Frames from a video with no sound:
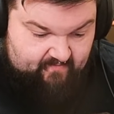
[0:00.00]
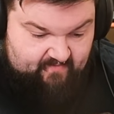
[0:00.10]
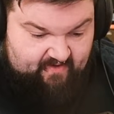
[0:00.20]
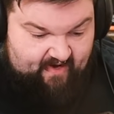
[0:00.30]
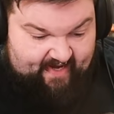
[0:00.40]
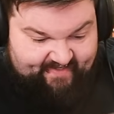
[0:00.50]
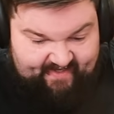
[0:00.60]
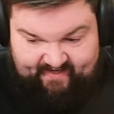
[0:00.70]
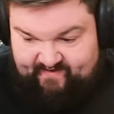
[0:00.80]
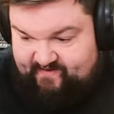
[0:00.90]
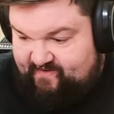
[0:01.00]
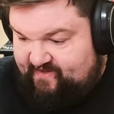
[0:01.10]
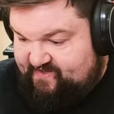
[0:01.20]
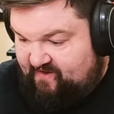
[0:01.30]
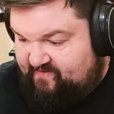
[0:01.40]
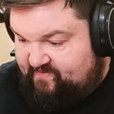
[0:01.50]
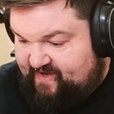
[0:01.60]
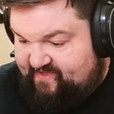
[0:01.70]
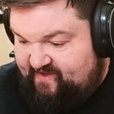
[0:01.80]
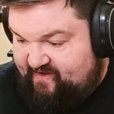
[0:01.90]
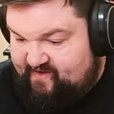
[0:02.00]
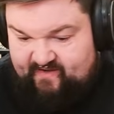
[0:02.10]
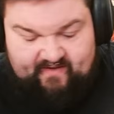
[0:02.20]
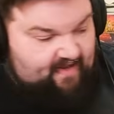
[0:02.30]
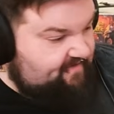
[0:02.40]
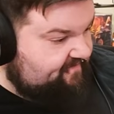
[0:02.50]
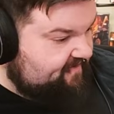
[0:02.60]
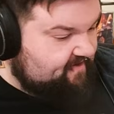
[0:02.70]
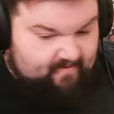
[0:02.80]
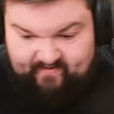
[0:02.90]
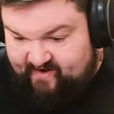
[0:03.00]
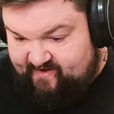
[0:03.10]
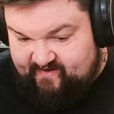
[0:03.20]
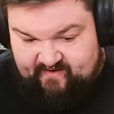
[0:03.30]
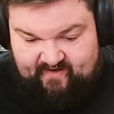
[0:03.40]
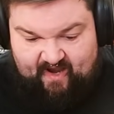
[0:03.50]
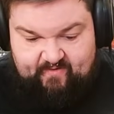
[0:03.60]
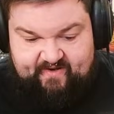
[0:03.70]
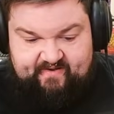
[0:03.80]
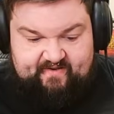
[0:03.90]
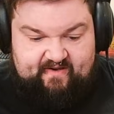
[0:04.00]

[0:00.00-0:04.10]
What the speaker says: All right, I did it. That's all of them, I think. I didn't fuck up, right? Nah, we're good.